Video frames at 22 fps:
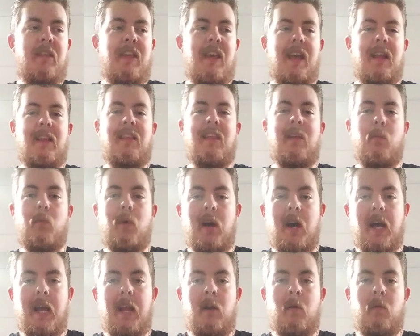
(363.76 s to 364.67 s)
tag team with
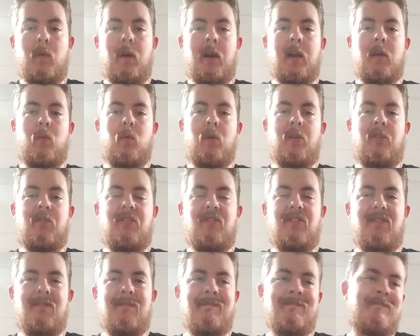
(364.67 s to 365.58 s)
Heidenreich,
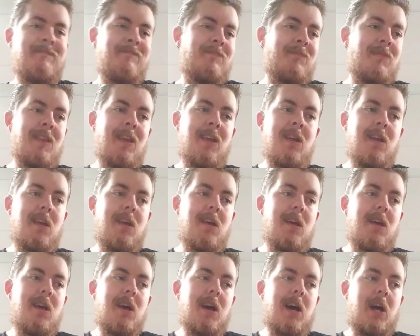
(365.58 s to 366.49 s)
which
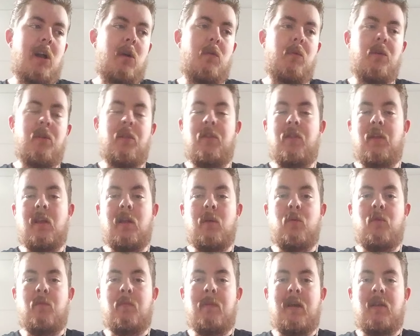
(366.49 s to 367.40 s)
I don't really think it
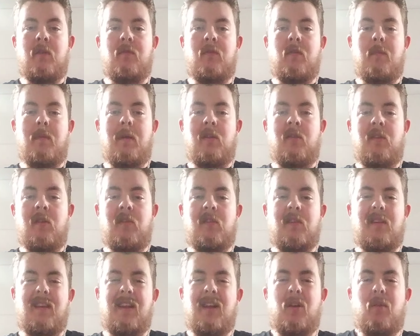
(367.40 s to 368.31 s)
was best for business
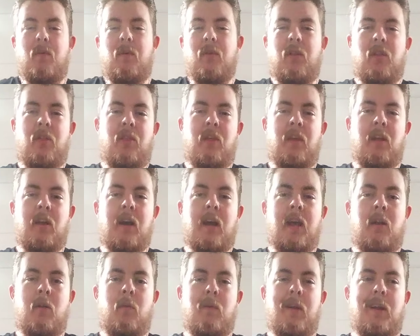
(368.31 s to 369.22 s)
because I don't really think
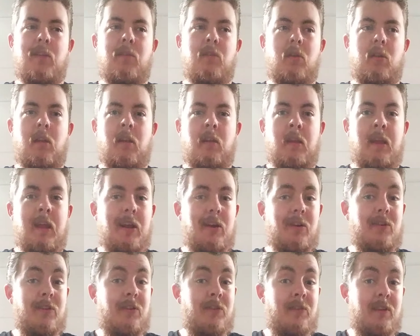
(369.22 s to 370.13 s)
Heidenreich took the
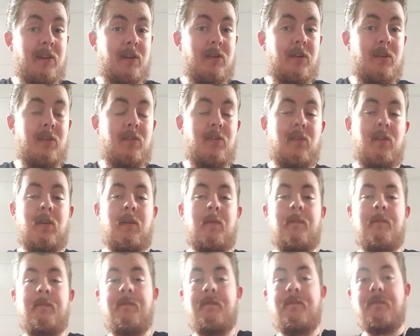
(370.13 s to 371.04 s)
character seriously.
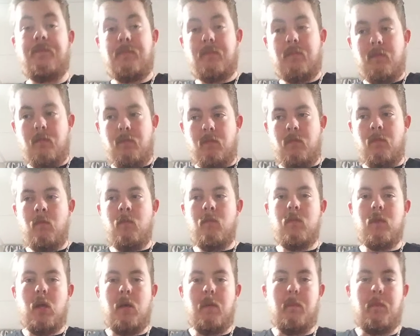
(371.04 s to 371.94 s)

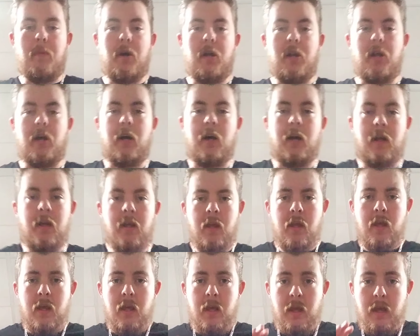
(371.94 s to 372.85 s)
But uh,
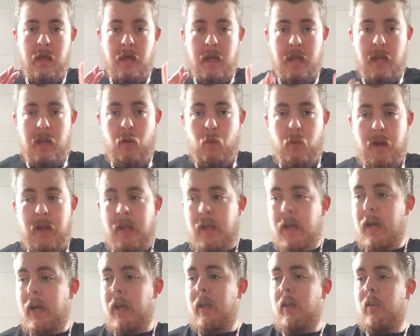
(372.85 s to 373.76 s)
Anyway,
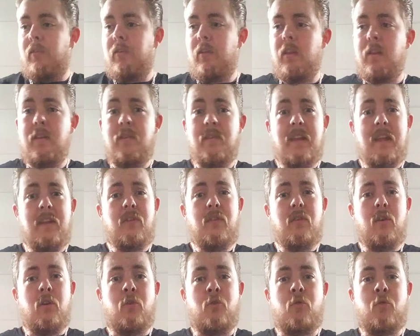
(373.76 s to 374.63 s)
guys, let's get to the